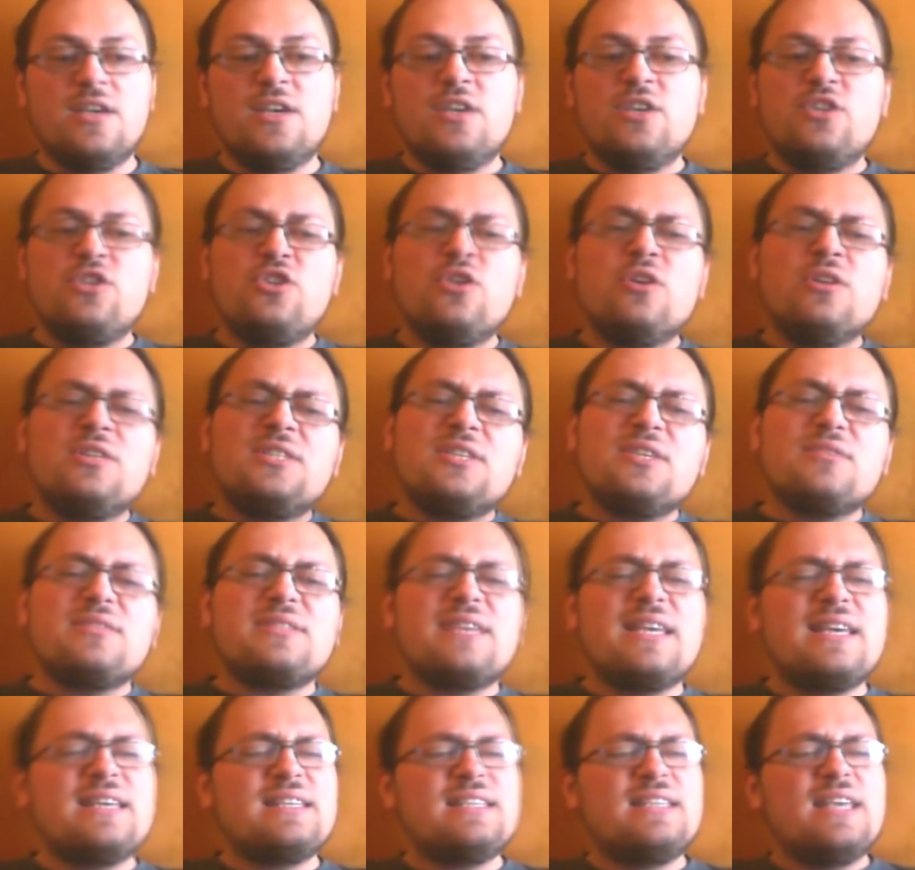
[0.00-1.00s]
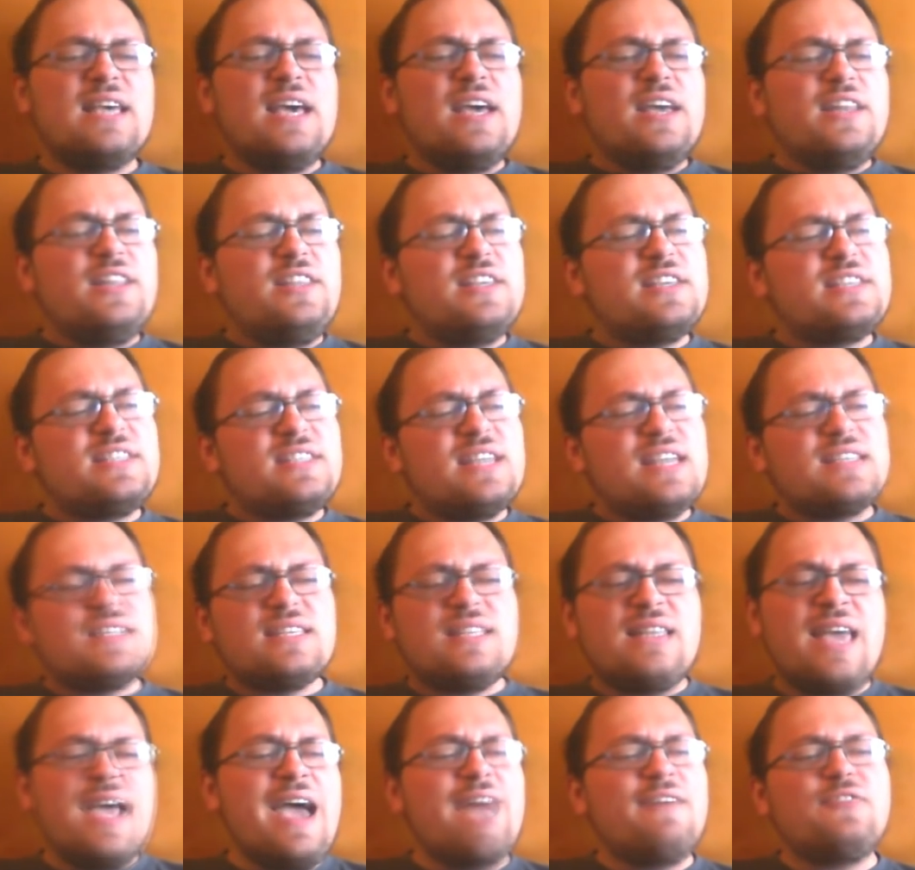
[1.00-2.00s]
She also says, "This
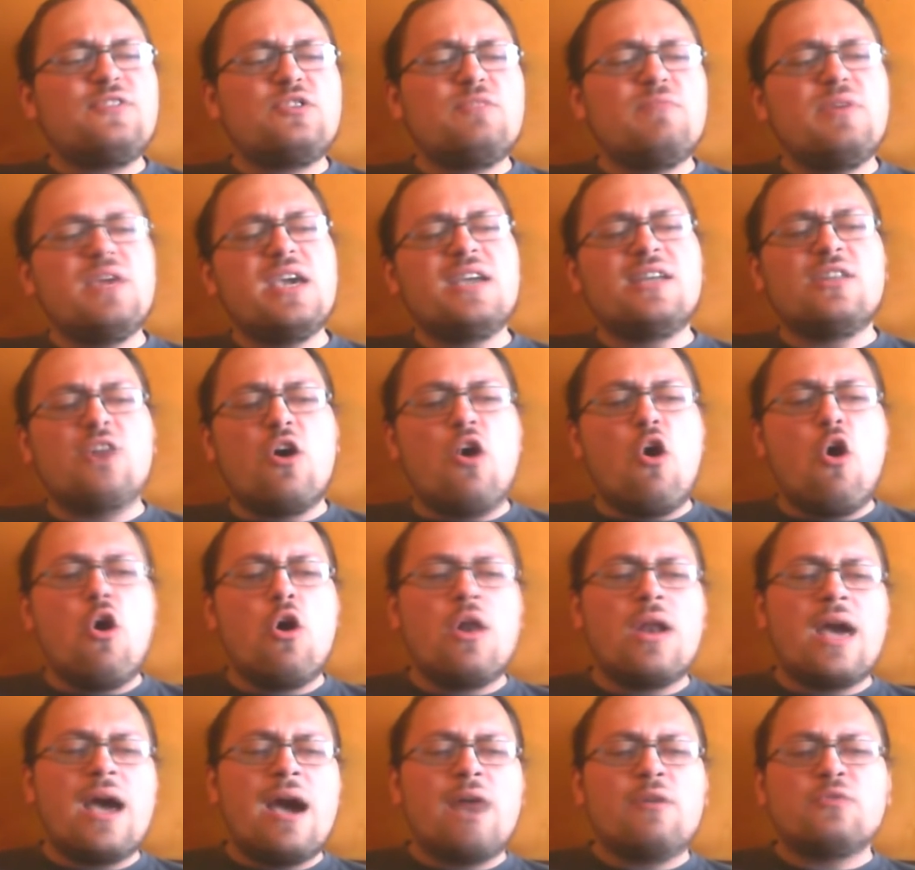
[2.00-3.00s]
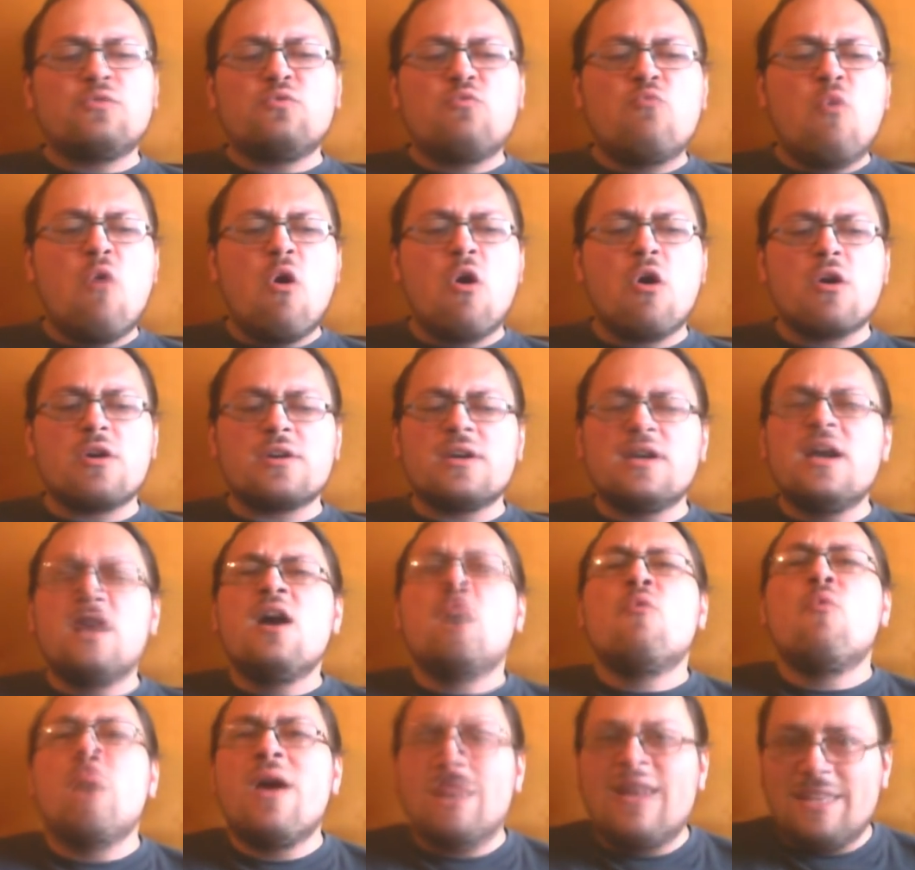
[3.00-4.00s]
doesn't have to be an all-out war."
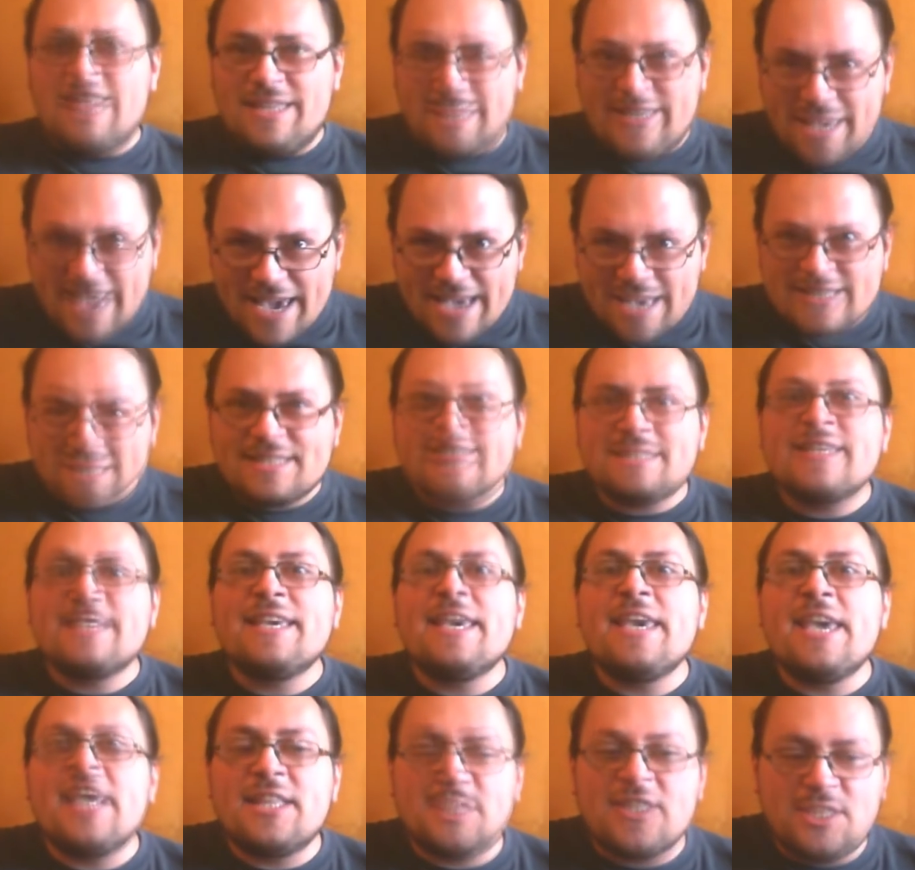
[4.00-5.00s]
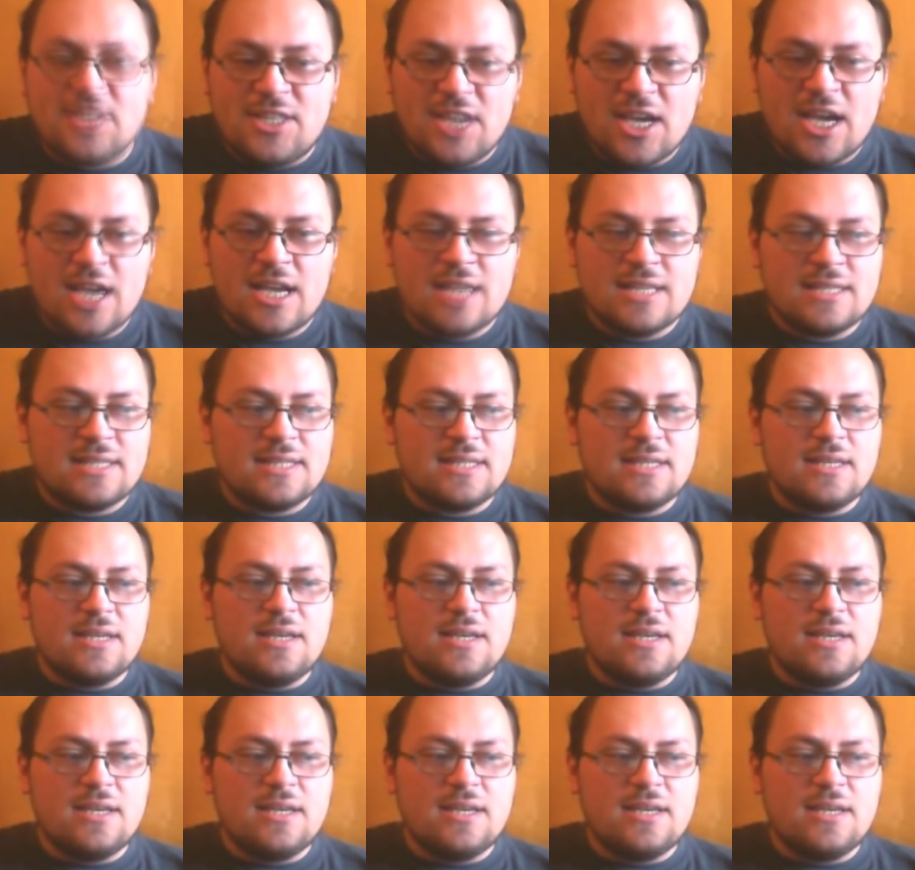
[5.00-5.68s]
Well, yes, it does.